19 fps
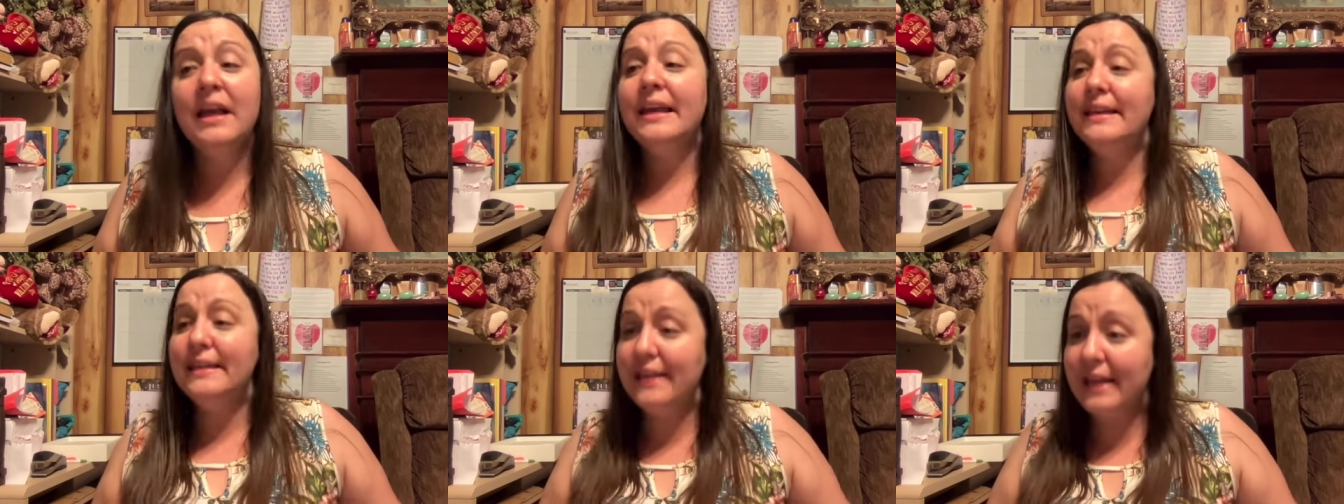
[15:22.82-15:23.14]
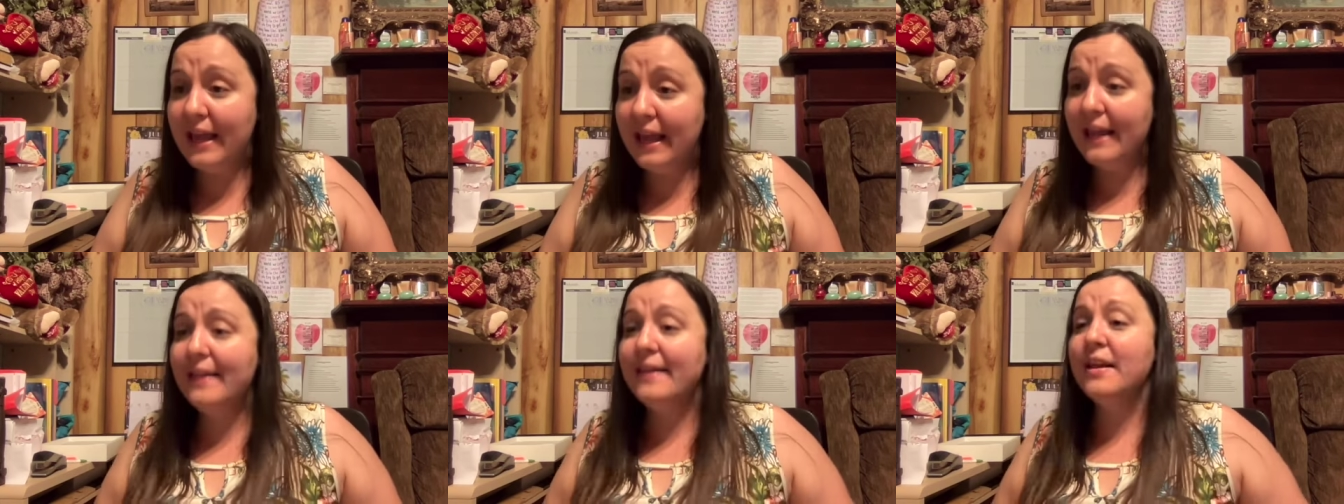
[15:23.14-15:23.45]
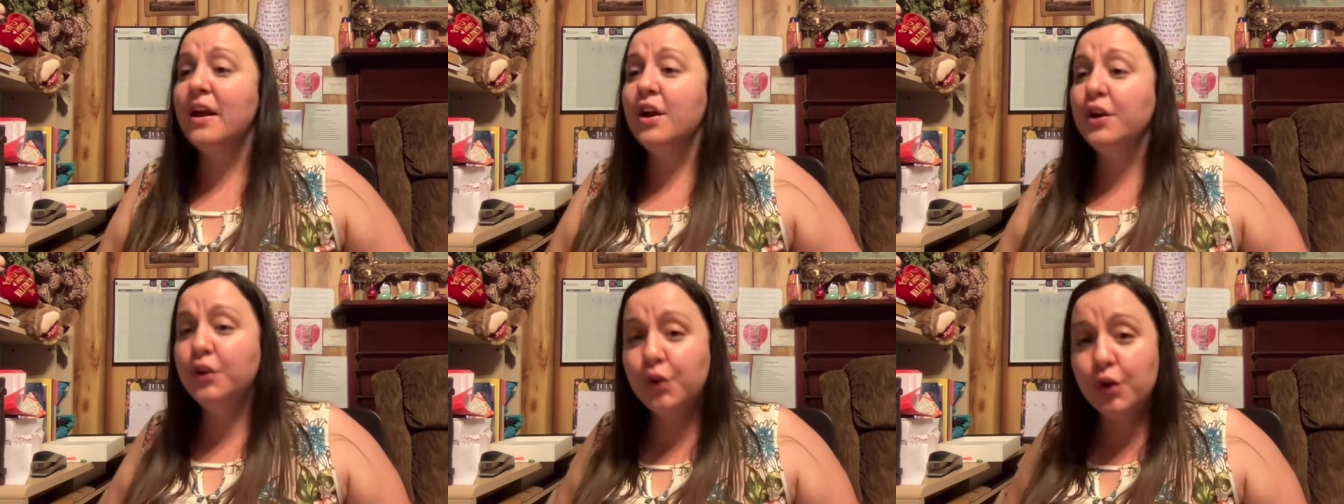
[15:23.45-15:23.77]
Yes,
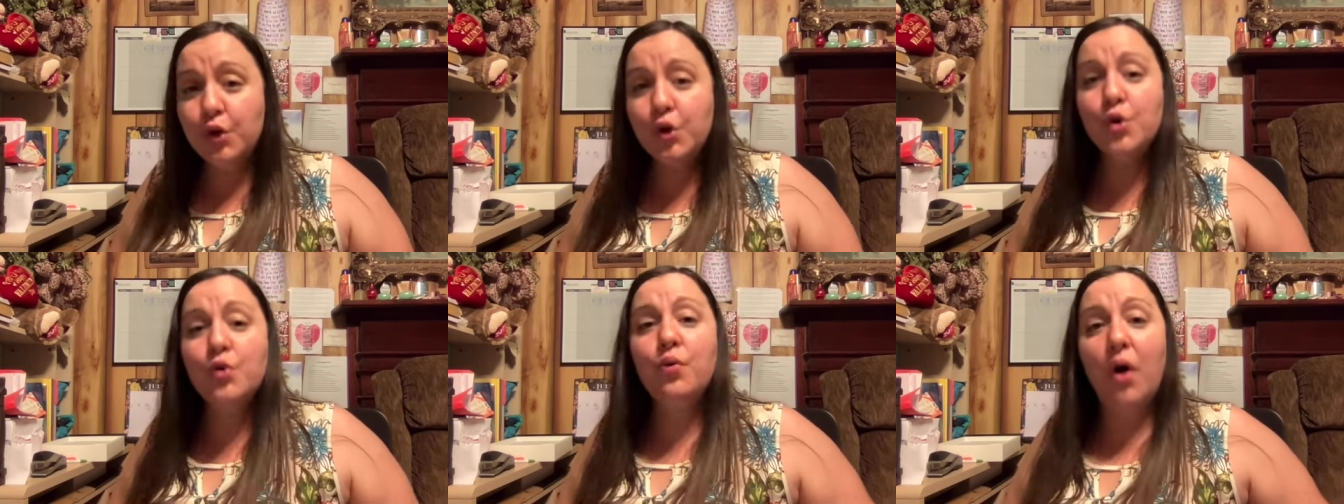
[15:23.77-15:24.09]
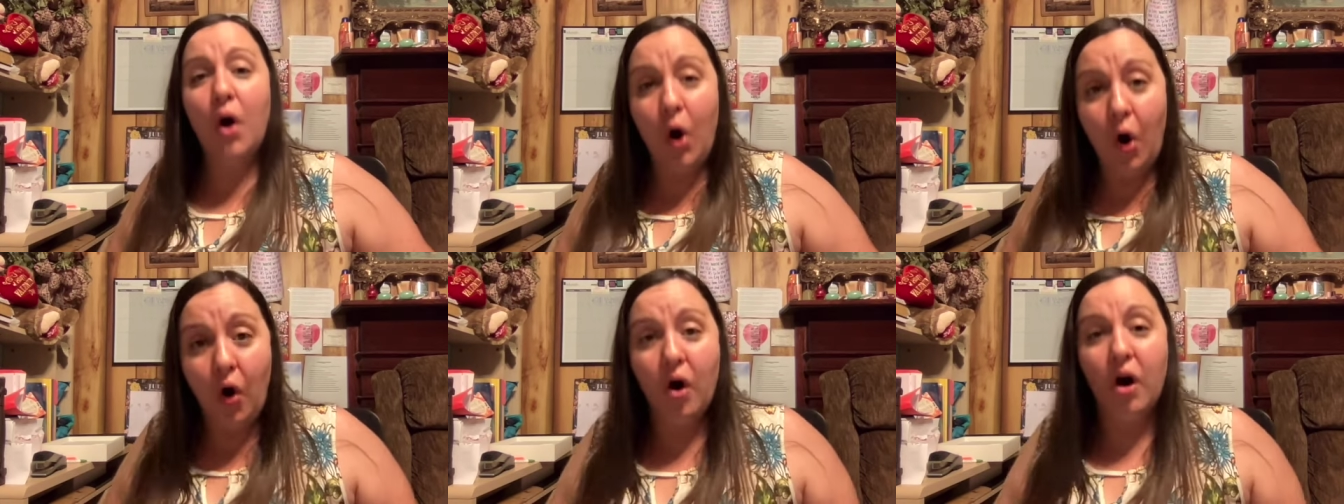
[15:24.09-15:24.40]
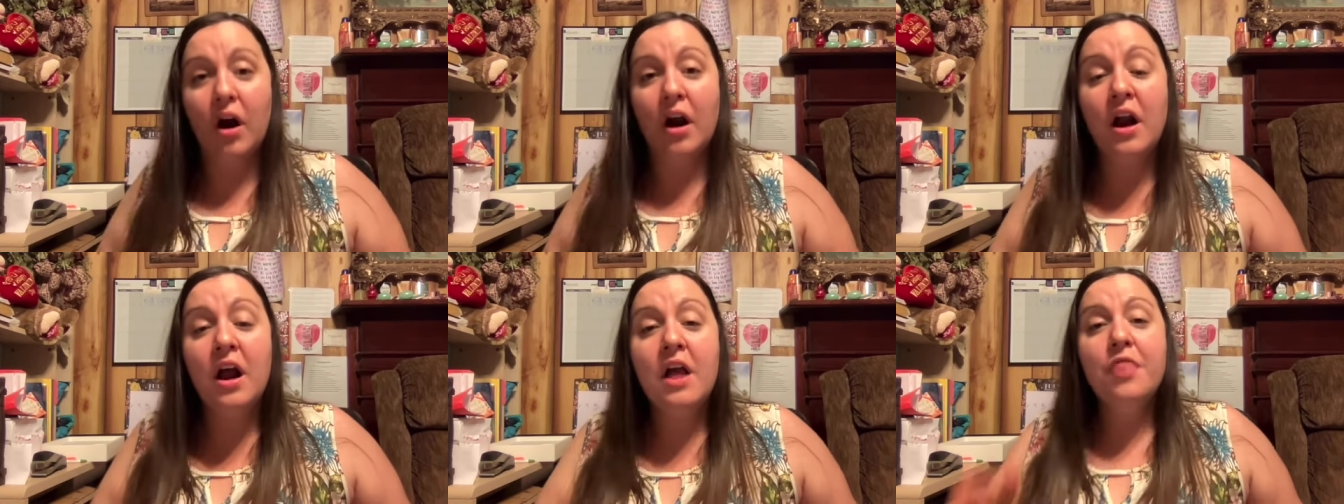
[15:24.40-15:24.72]
you
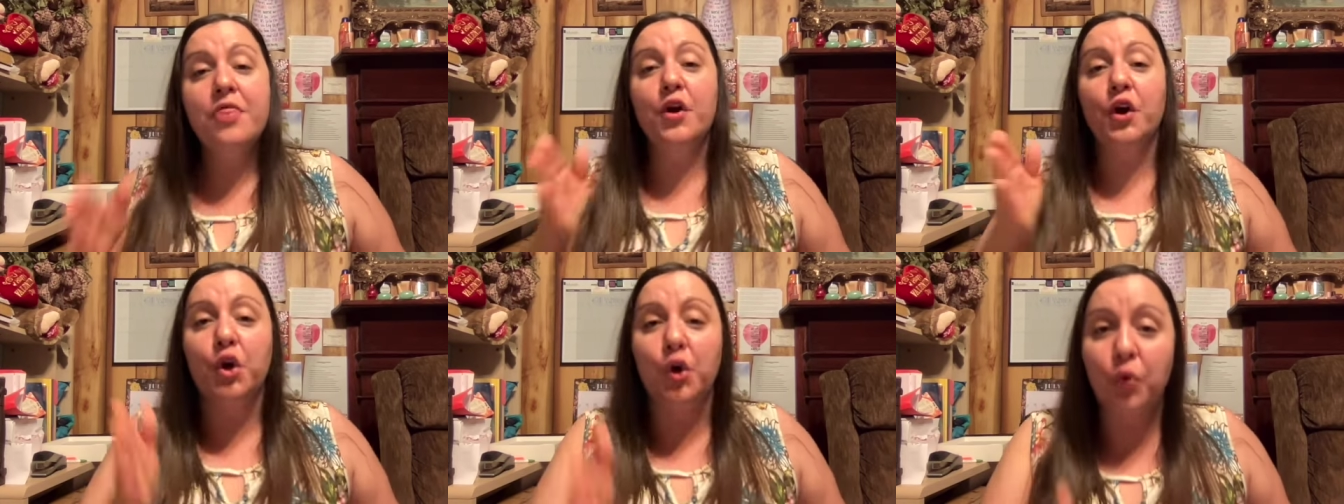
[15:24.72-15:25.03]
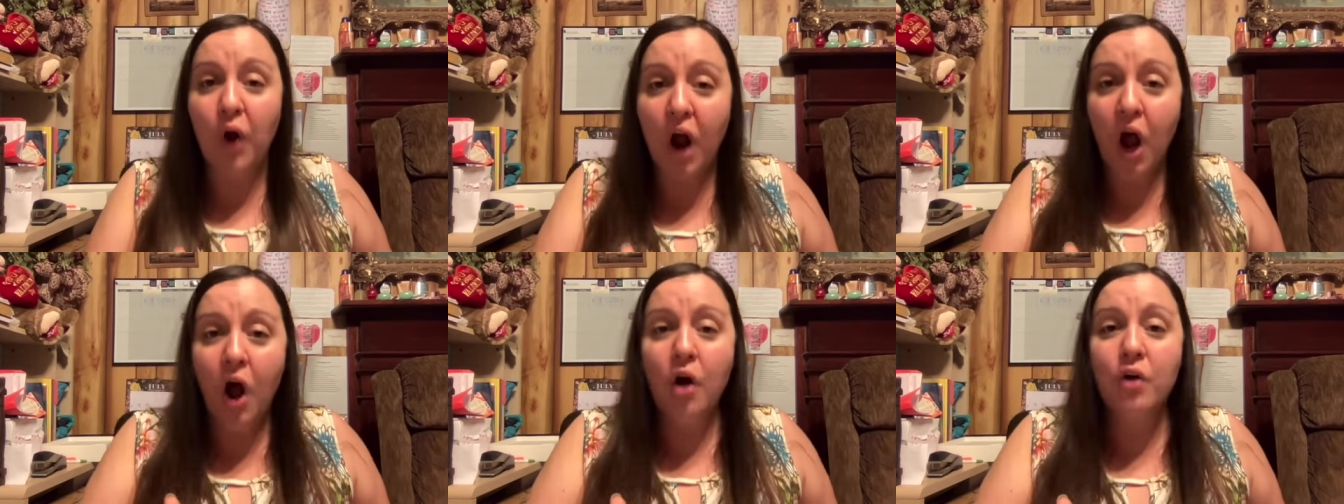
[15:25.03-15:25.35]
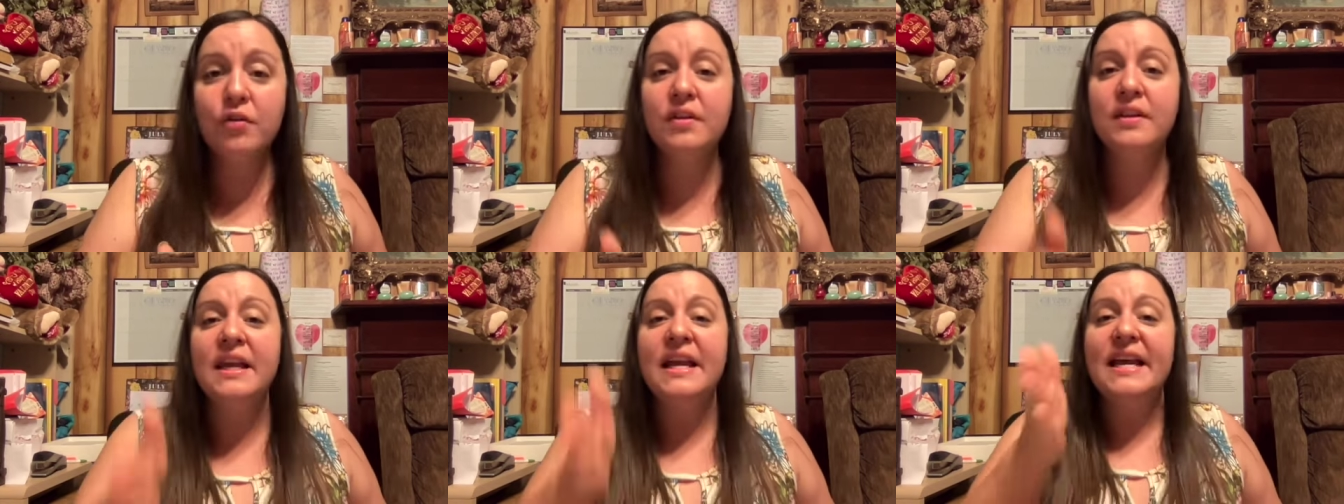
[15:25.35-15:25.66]
are. The
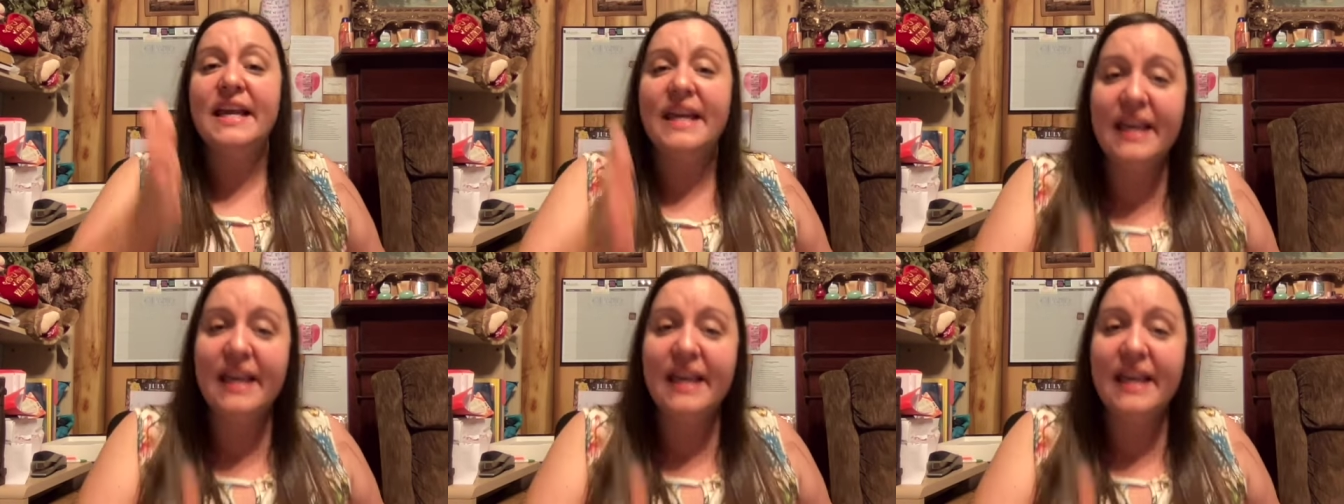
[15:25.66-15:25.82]
cross